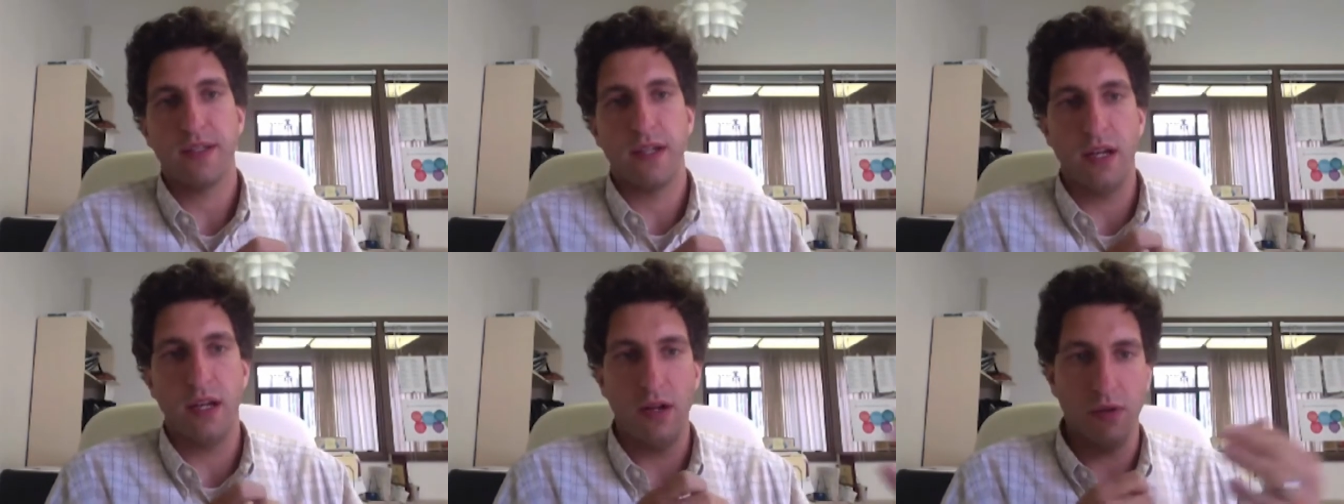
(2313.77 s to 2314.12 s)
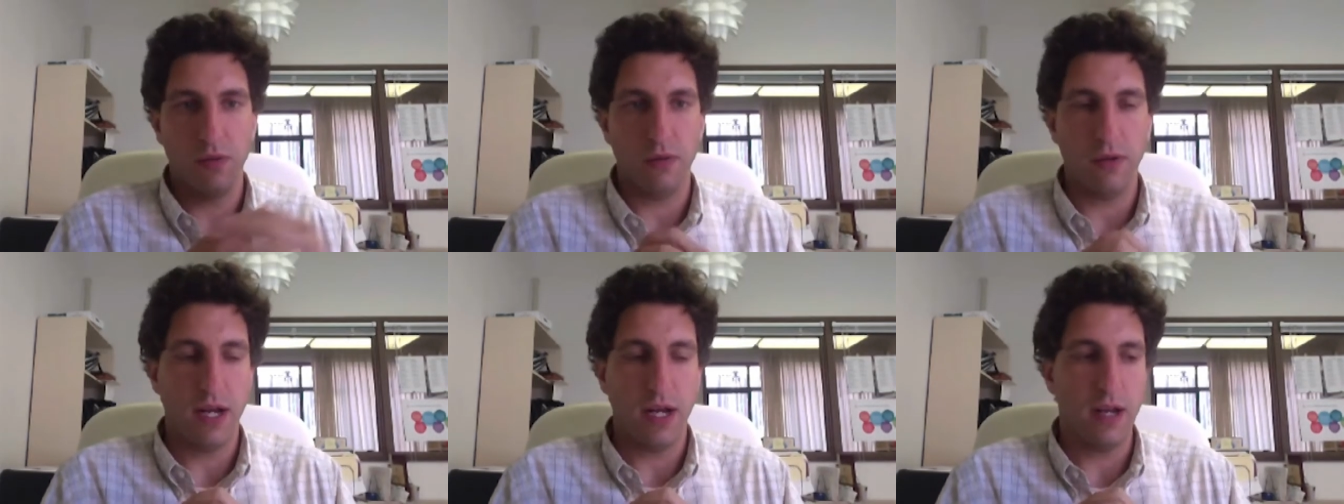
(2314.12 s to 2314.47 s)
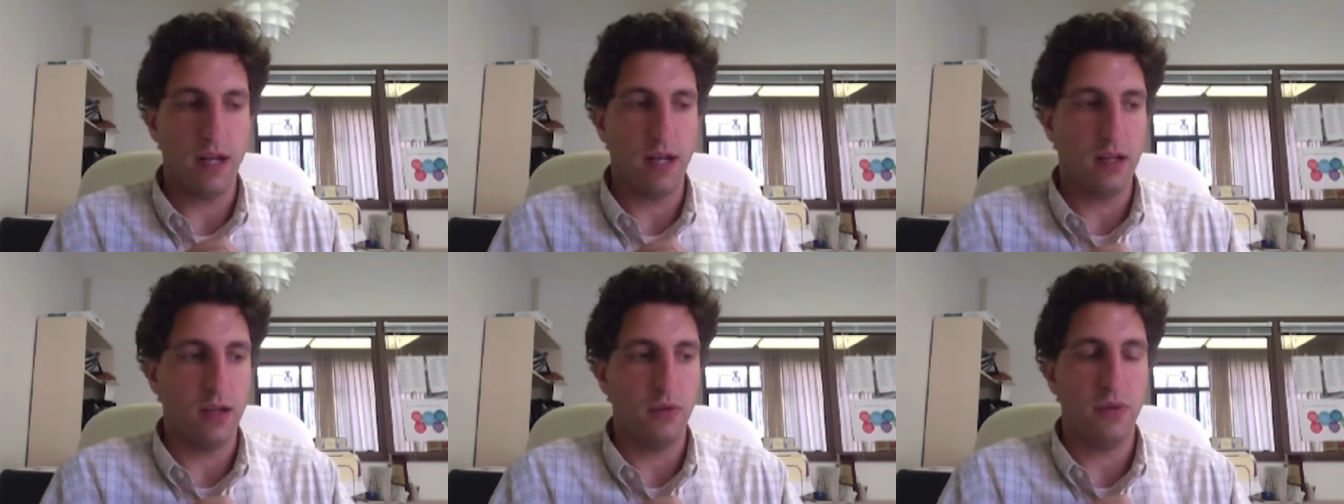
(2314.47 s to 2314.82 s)

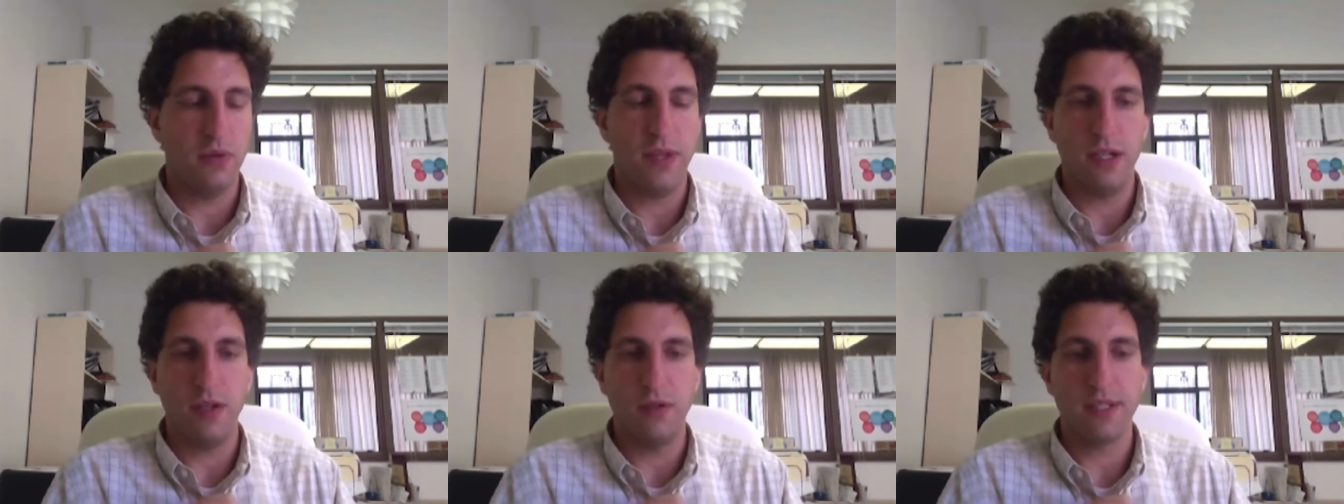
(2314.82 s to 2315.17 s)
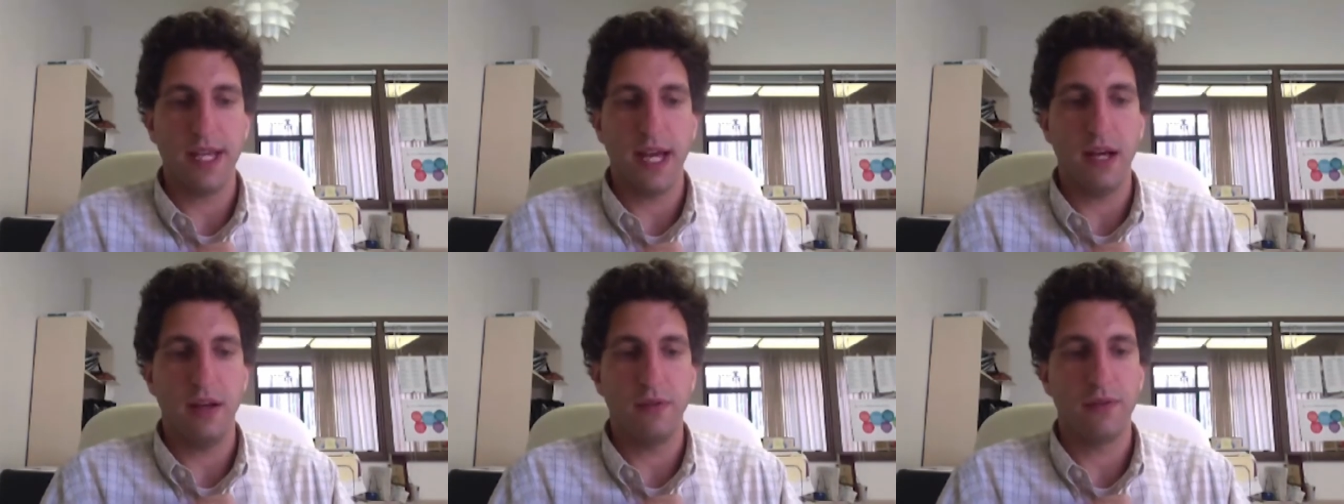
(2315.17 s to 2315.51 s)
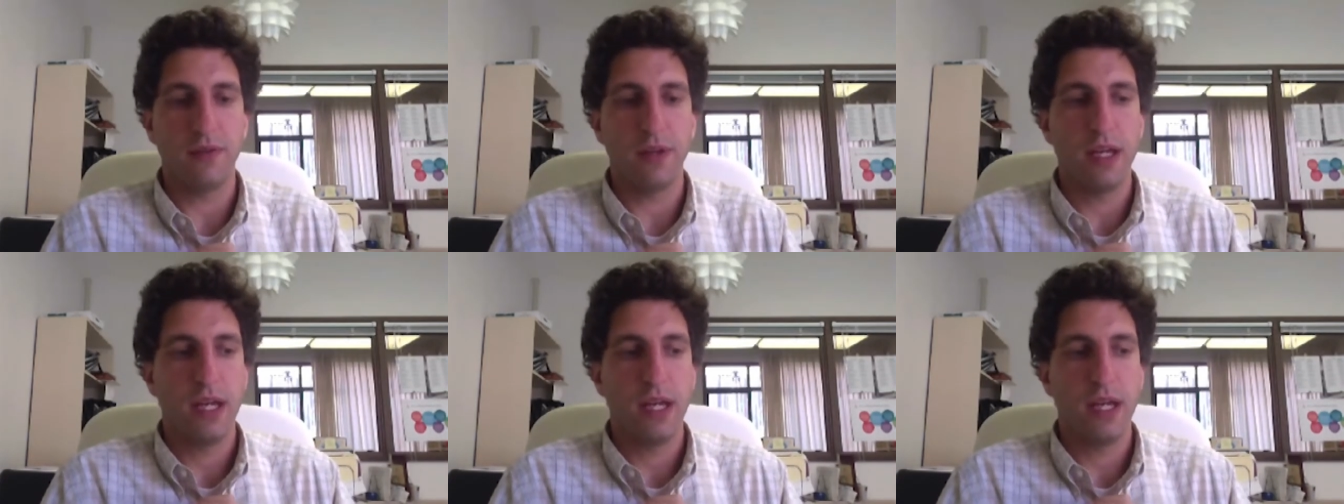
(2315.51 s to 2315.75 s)
within yourself,